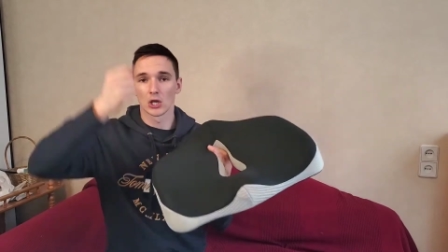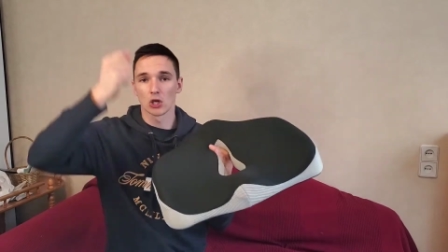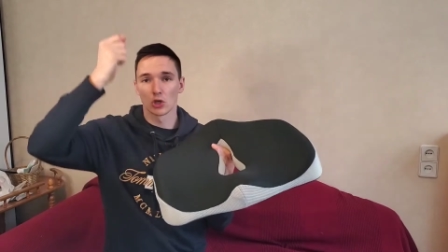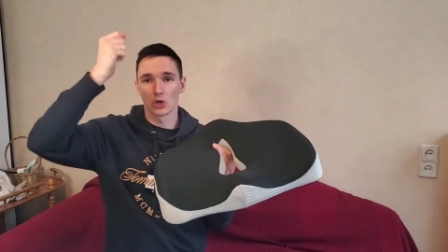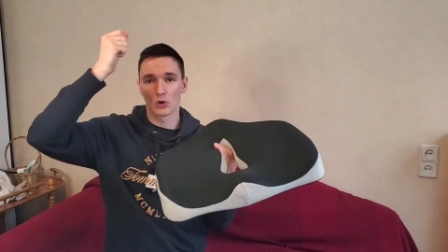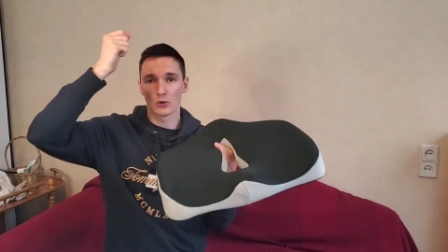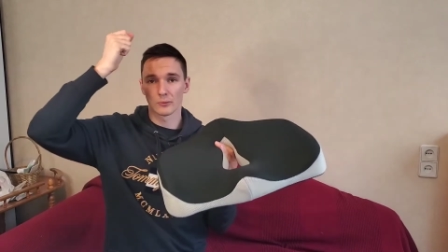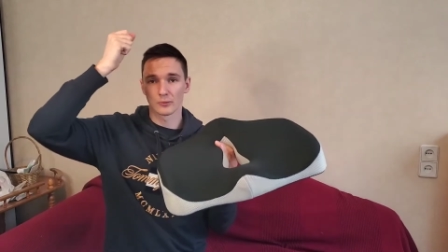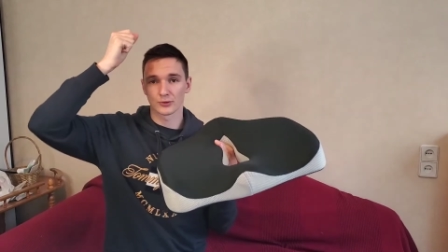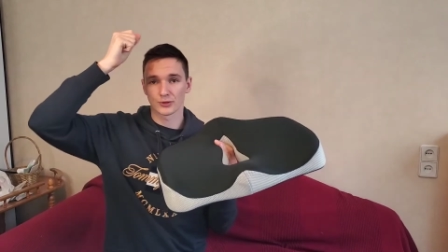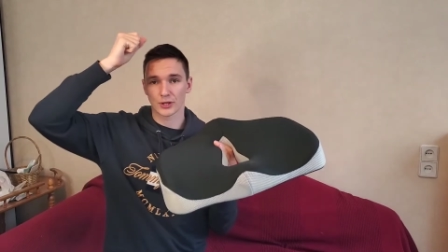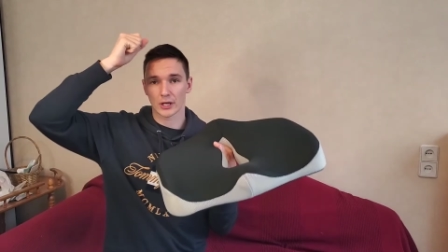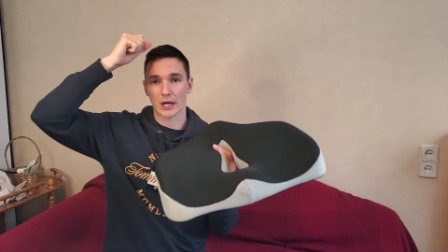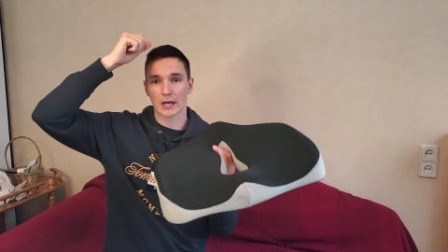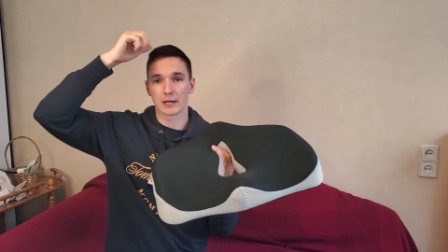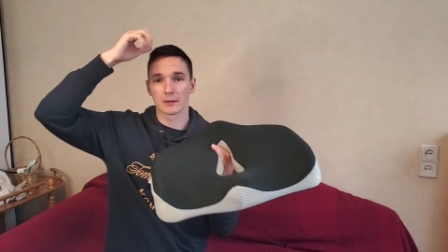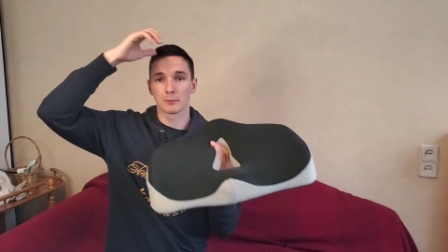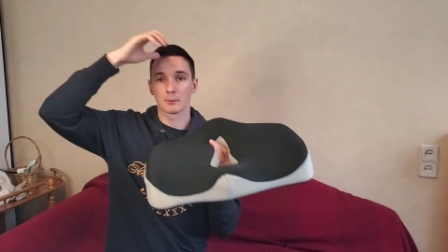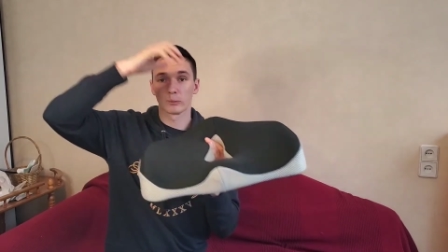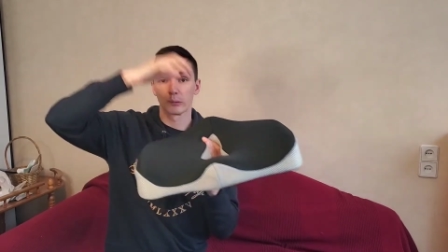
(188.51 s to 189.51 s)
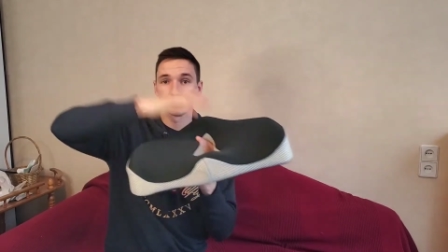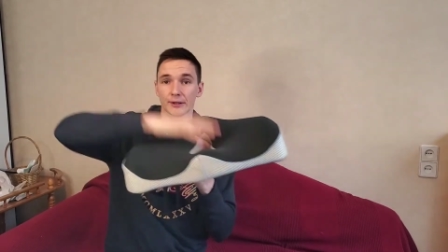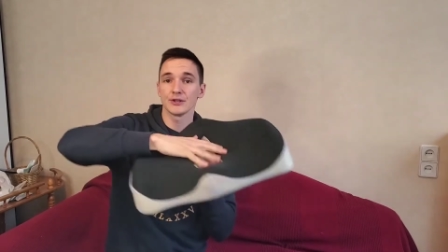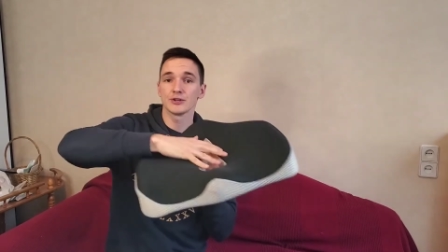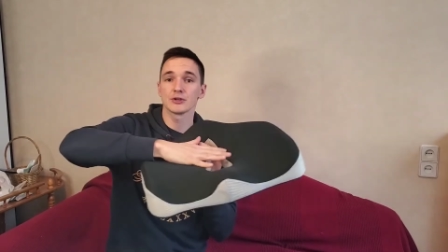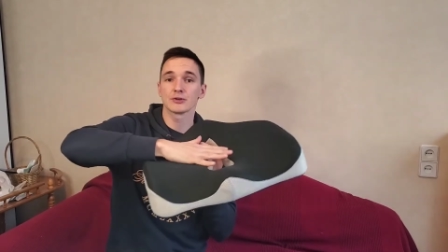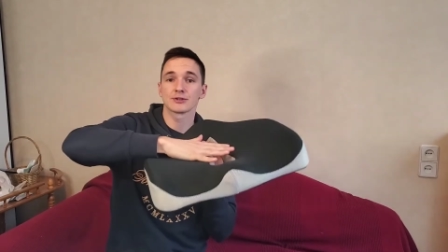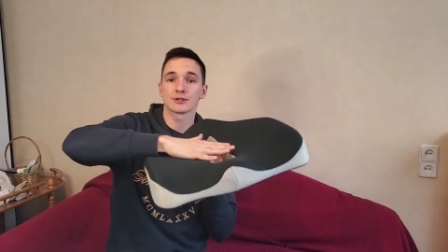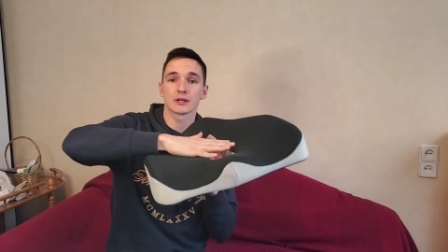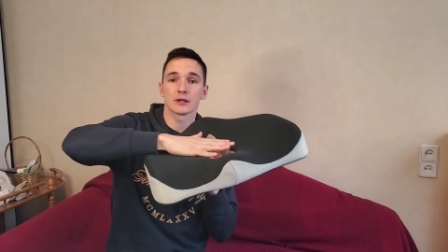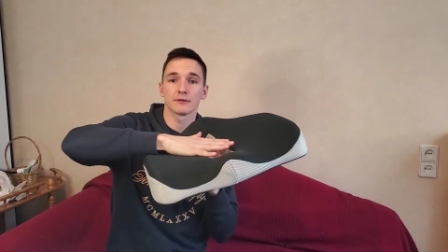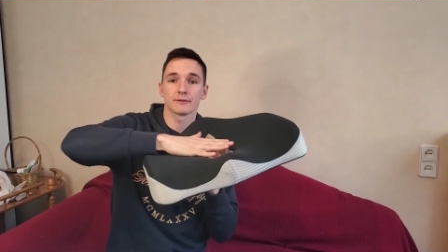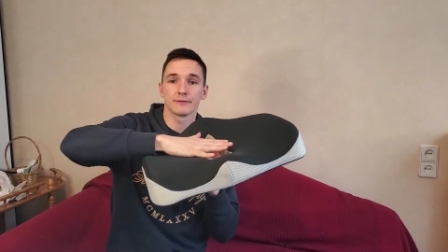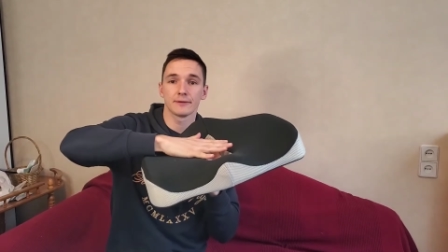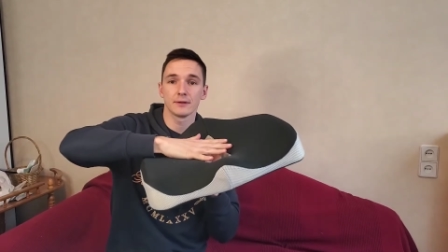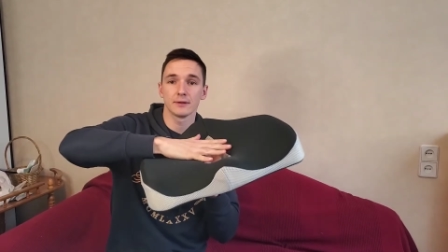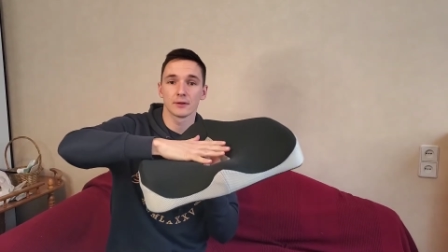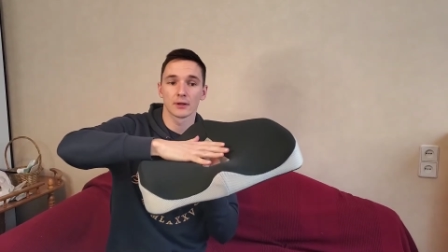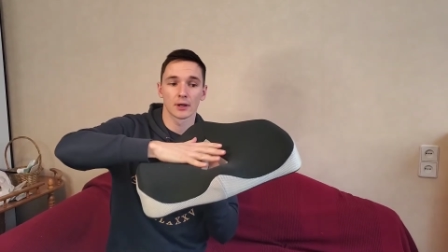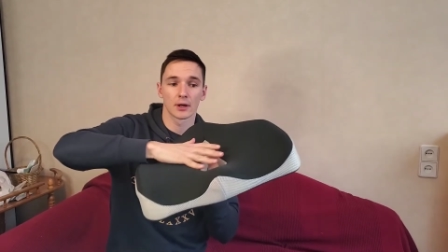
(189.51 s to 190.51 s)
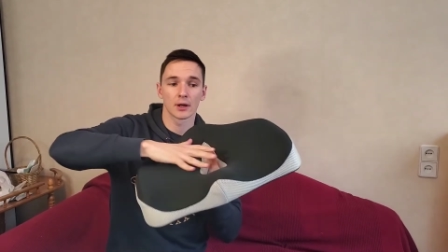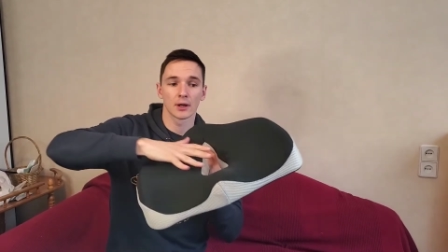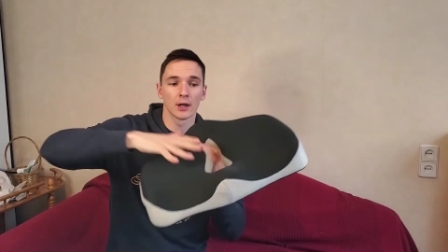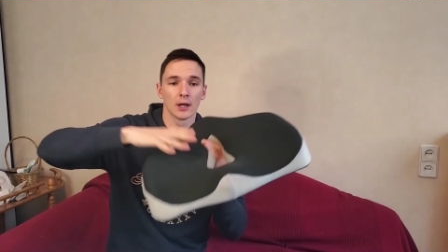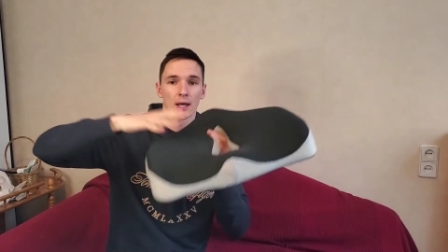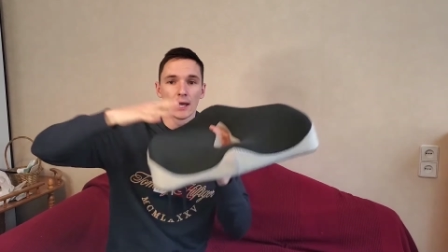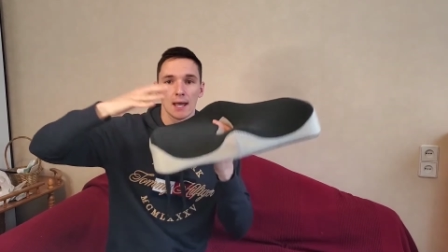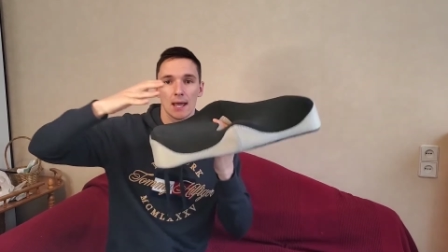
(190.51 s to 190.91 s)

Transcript: You almost kind of place yourself in there